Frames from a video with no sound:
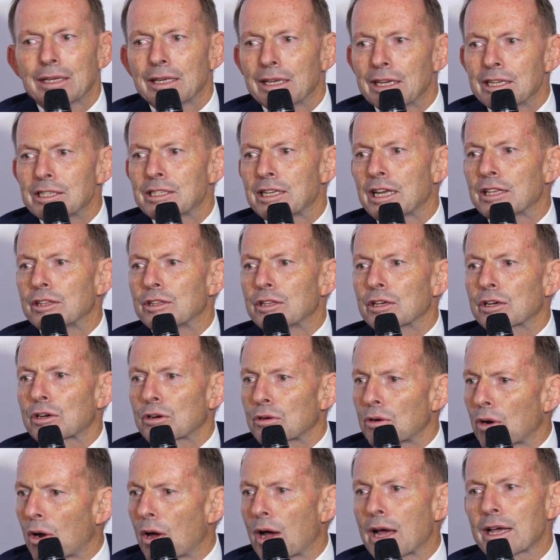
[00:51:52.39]
He said, the
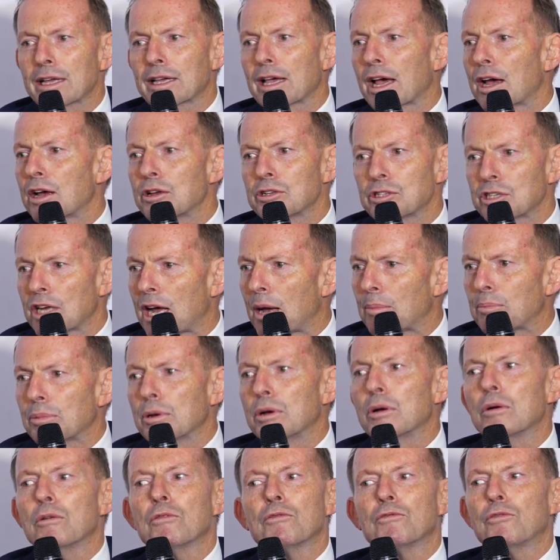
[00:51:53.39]
cry goes
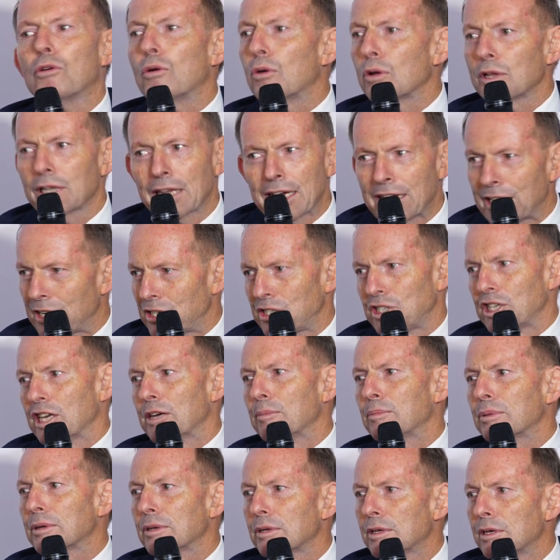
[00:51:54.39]
up for
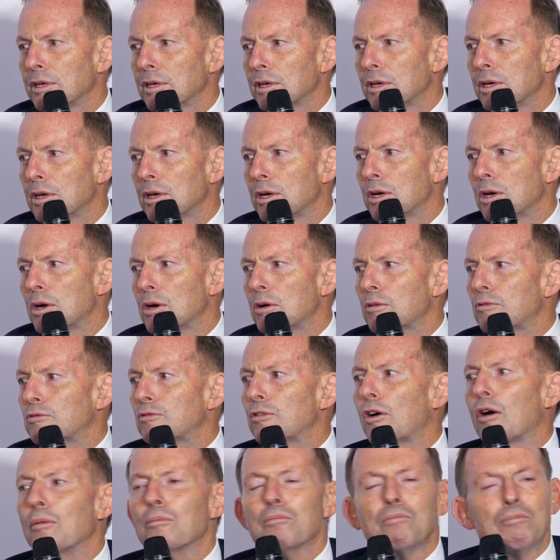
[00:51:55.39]
leadership
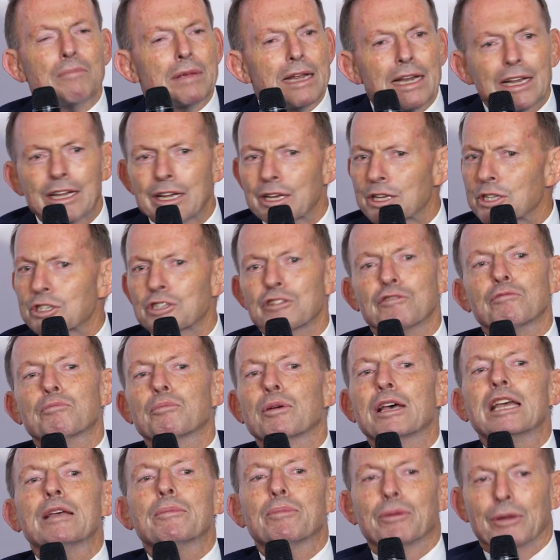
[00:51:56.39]
from millions of
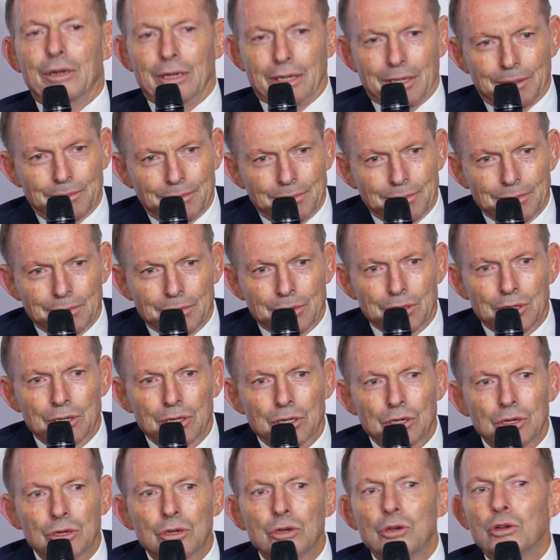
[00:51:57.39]
people
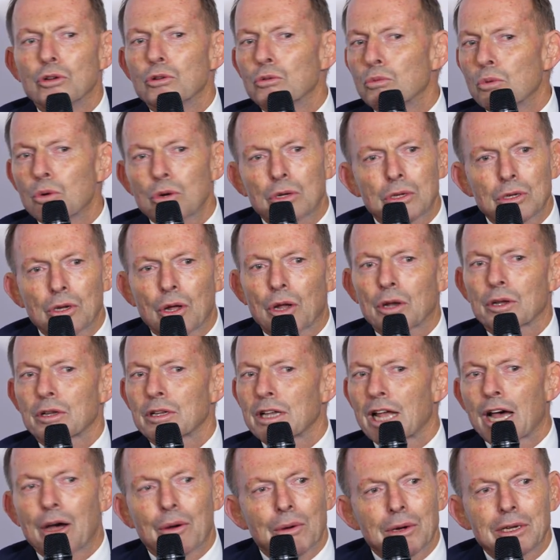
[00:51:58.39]
who would not
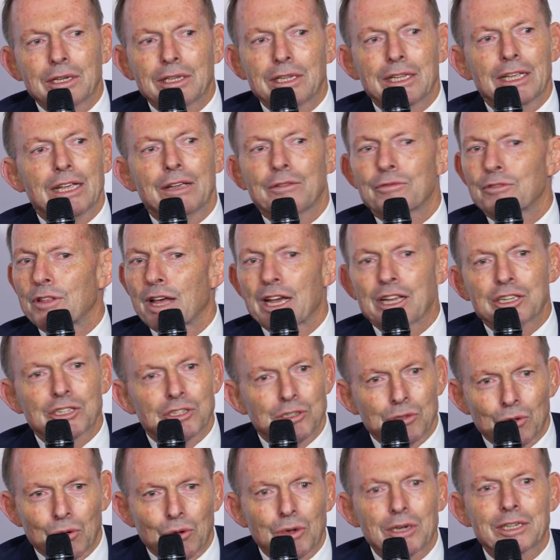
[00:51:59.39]
know it if they
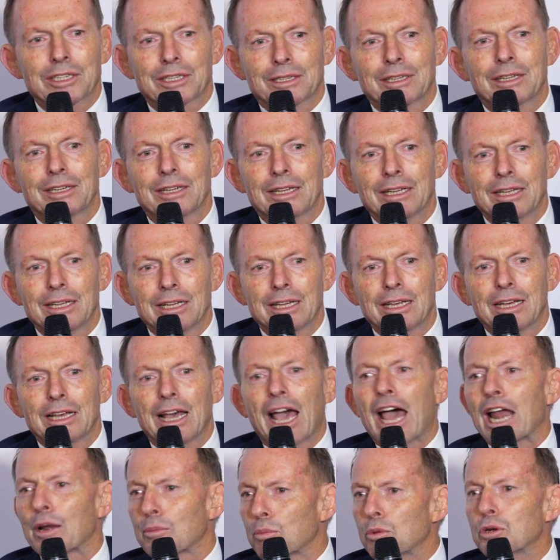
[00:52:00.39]
saw it
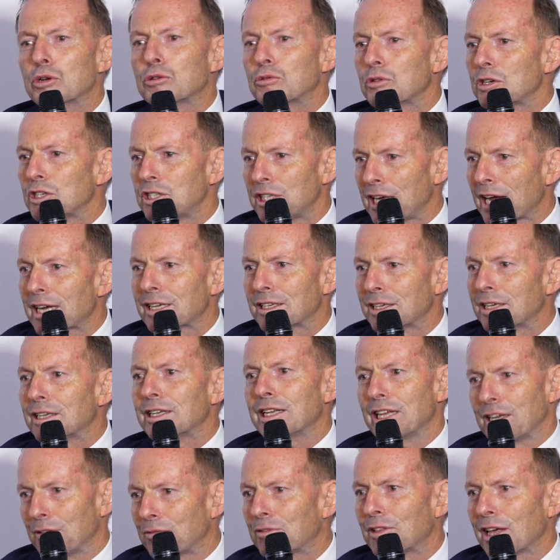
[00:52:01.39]
and would reject
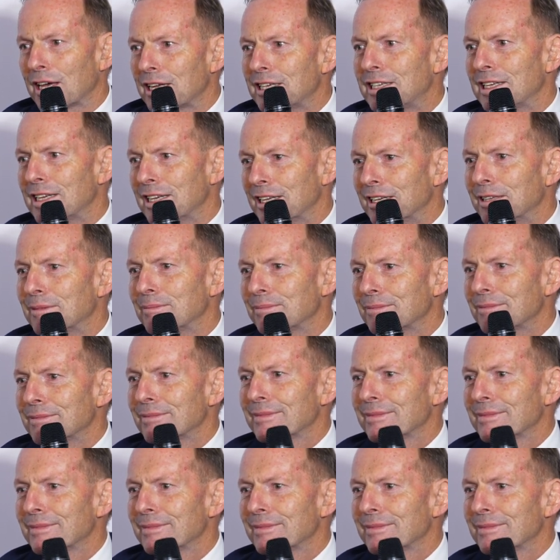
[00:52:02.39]
it if they did.